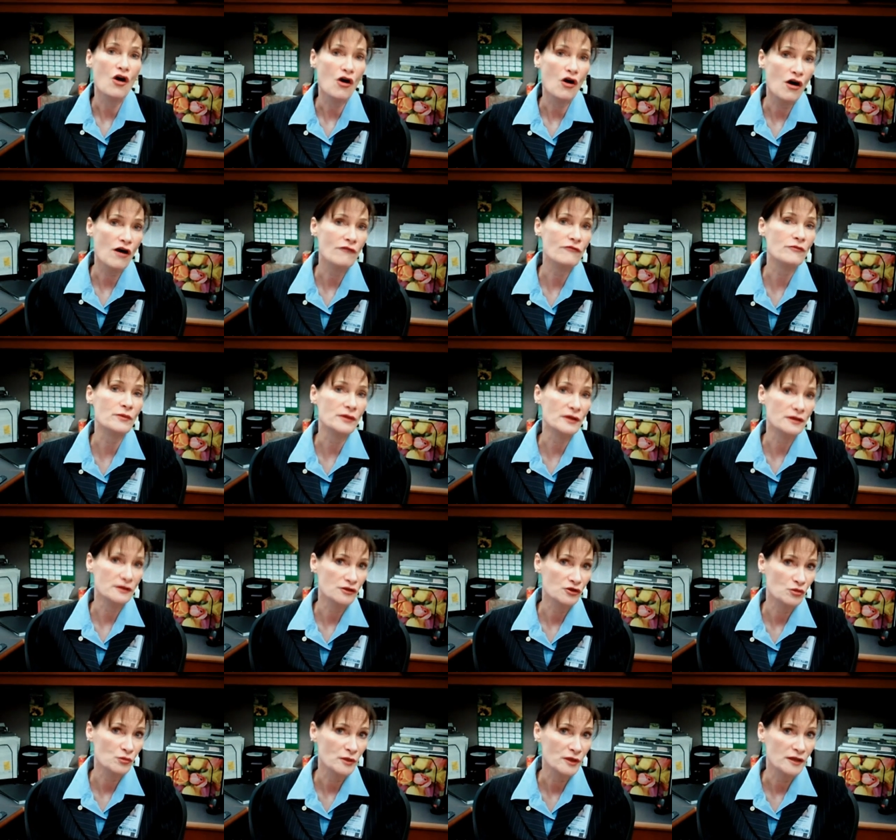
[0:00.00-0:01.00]
off with a
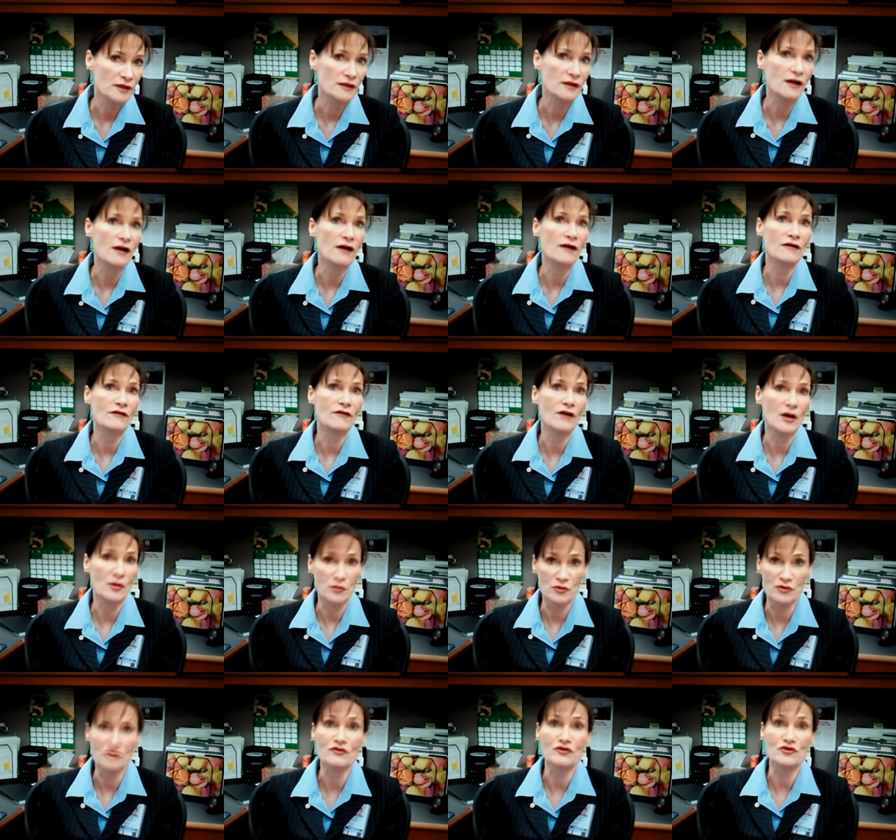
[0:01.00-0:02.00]
little bit of
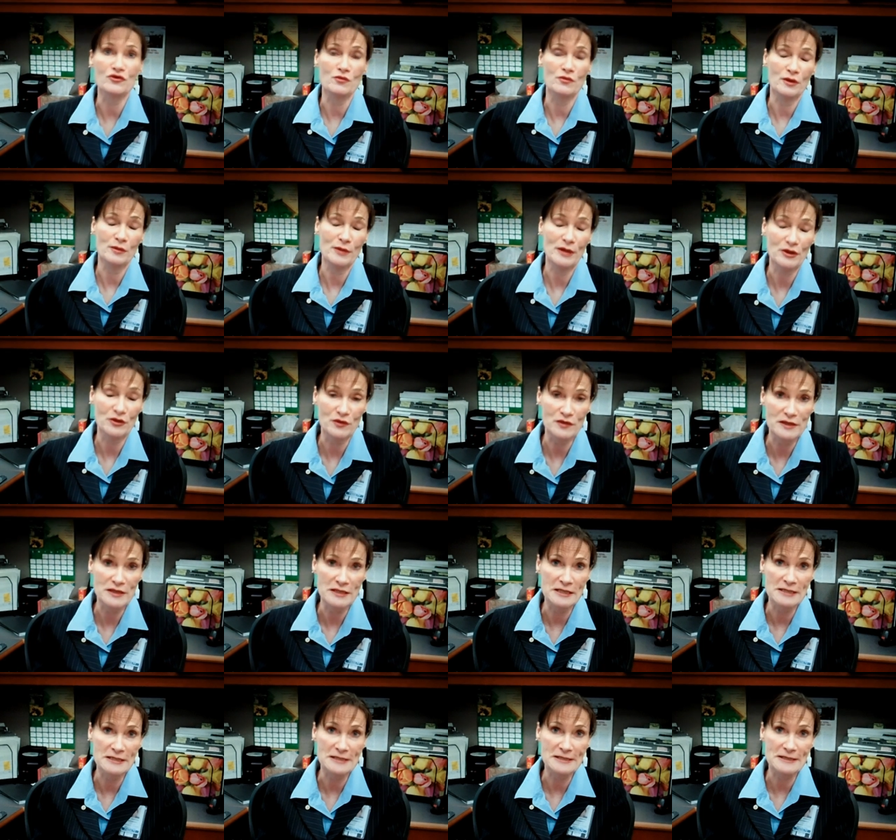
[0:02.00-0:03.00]
upper division biomedical
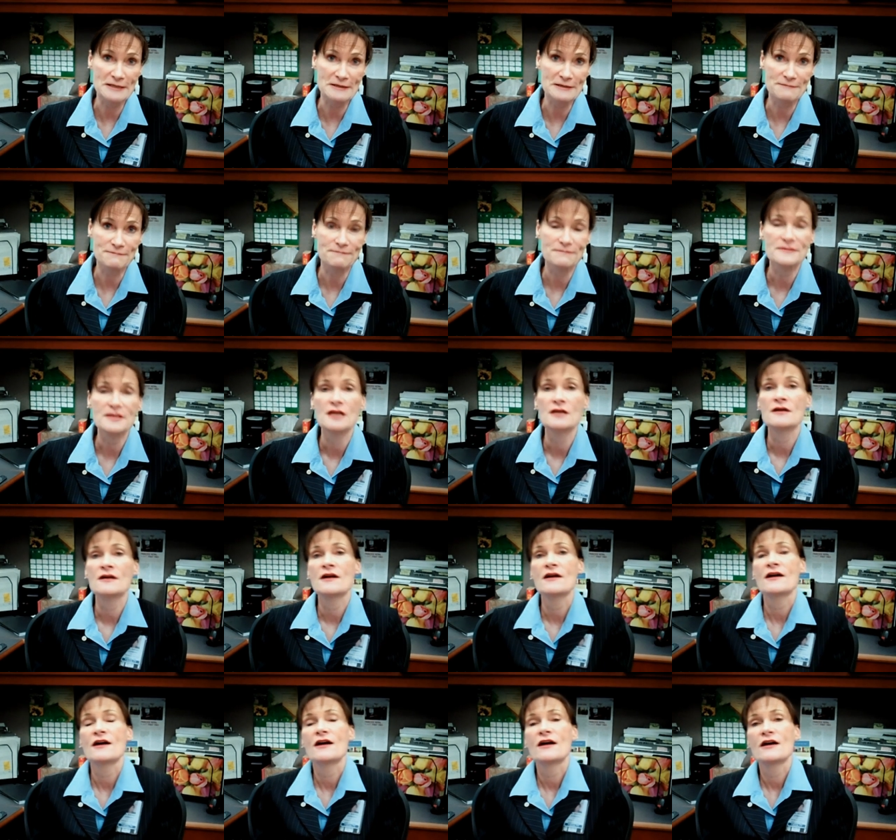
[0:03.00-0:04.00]
sciences.
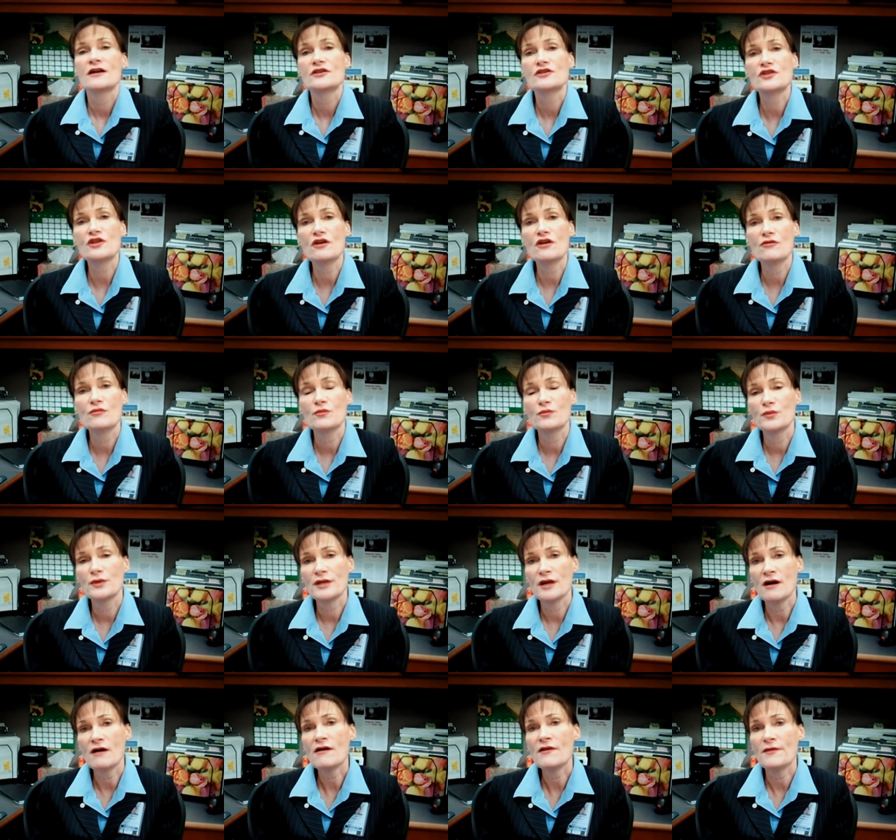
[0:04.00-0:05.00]
So
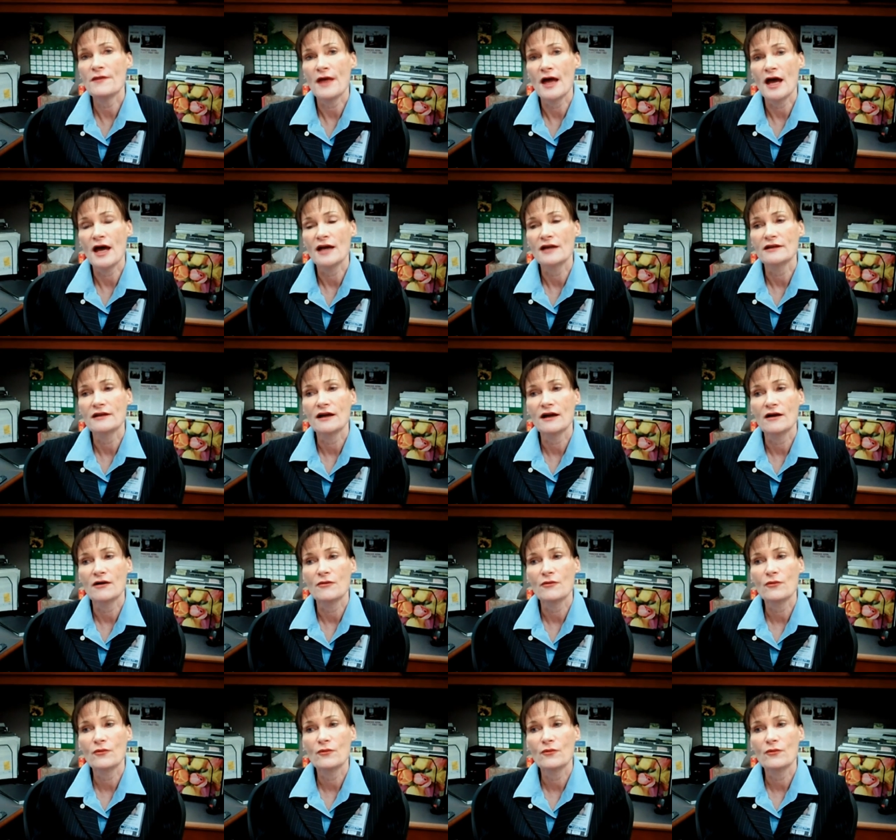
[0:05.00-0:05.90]
beyond that, uh,